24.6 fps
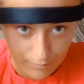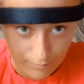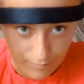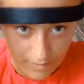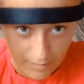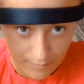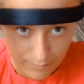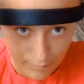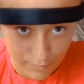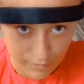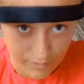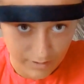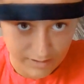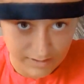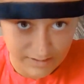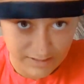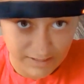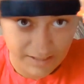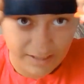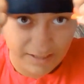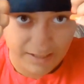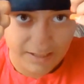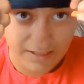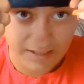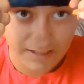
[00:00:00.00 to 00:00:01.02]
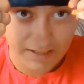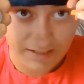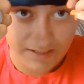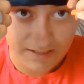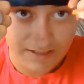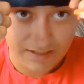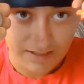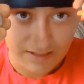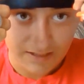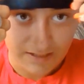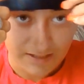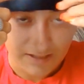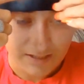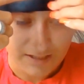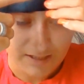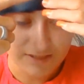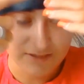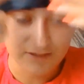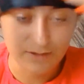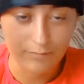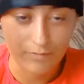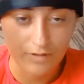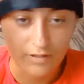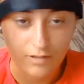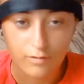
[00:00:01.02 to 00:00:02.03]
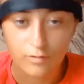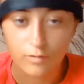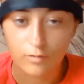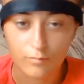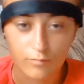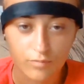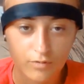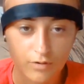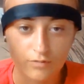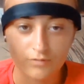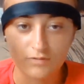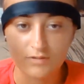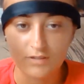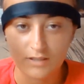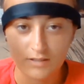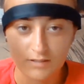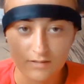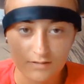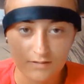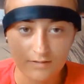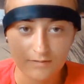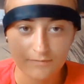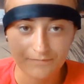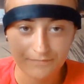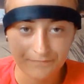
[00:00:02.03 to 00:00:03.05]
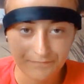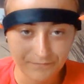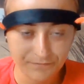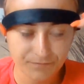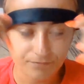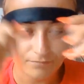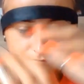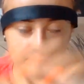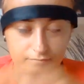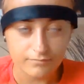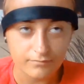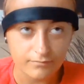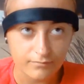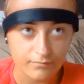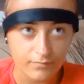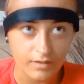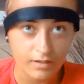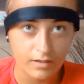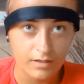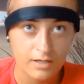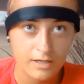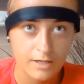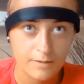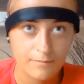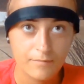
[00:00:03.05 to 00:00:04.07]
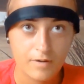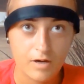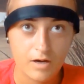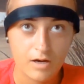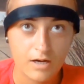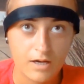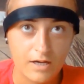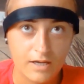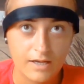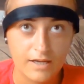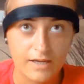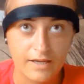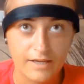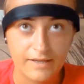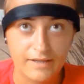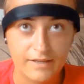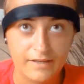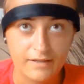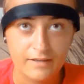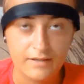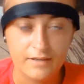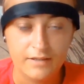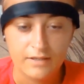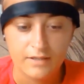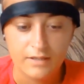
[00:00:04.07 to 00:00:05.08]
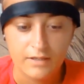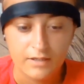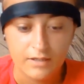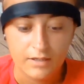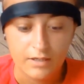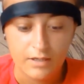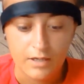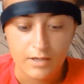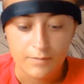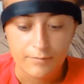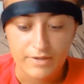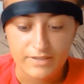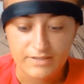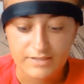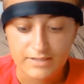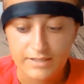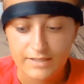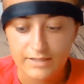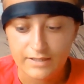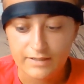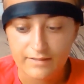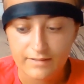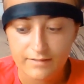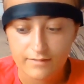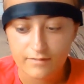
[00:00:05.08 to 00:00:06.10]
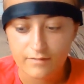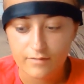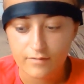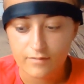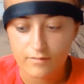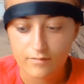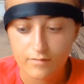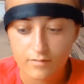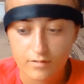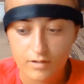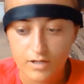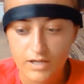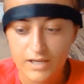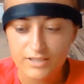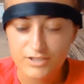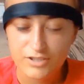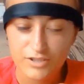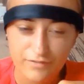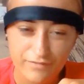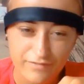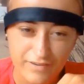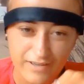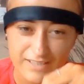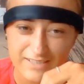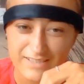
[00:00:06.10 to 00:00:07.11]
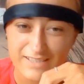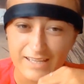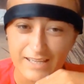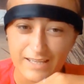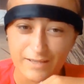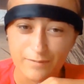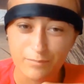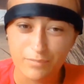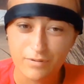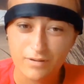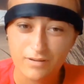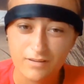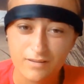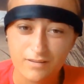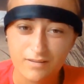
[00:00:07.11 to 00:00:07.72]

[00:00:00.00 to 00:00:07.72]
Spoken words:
being put into here is going to be a long process. I basically I actually fell asleep.